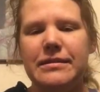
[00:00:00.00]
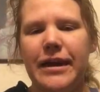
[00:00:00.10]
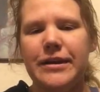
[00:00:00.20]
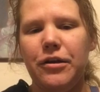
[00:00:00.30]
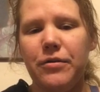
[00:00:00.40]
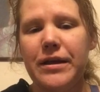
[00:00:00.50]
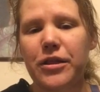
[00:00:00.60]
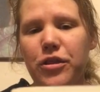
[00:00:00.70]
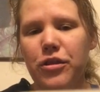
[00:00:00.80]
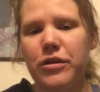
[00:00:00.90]
I know
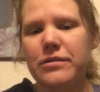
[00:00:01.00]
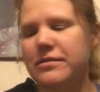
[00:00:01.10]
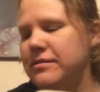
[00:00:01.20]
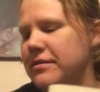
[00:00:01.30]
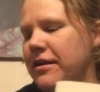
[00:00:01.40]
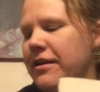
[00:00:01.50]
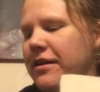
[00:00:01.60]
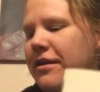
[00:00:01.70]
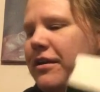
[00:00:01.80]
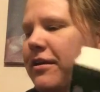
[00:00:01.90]
it looks
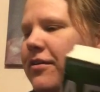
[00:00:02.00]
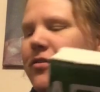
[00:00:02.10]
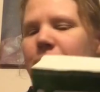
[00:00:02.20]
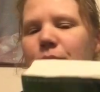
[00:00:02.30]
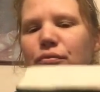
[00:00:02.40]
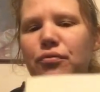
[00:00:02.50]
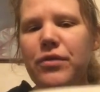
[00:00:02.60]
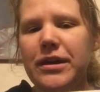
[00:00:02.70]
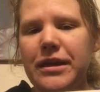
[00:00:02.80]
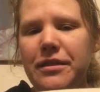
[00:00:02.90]

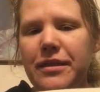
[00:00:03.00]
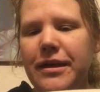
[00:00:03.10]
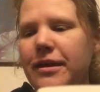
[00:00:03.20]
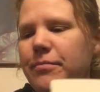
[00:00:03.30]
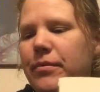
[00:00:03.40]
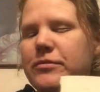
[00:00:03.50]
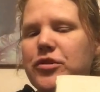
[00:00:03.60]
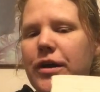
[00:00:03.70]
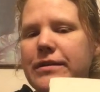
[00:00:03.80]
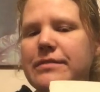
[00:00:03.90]
pretty thick, but
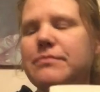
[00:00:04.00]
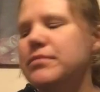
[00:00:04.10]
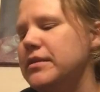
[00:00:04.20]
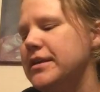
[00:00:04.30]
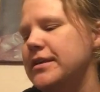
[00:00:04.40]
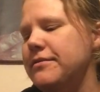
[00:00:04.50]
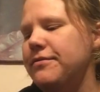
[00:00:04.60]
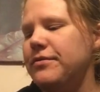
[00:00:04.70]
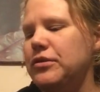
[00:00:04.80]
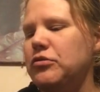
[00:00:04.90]
trust and believe,
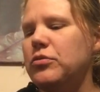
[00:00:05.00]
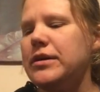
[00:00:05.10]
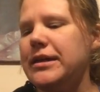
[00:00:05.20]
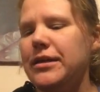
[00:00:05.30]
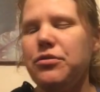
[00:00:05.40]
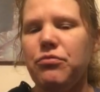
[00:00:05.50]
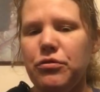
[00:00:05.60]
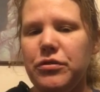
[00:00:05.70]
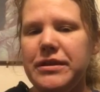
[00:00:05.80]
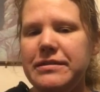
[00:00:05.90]
you will get
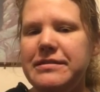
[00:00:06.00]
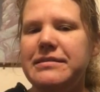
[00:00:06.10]
through this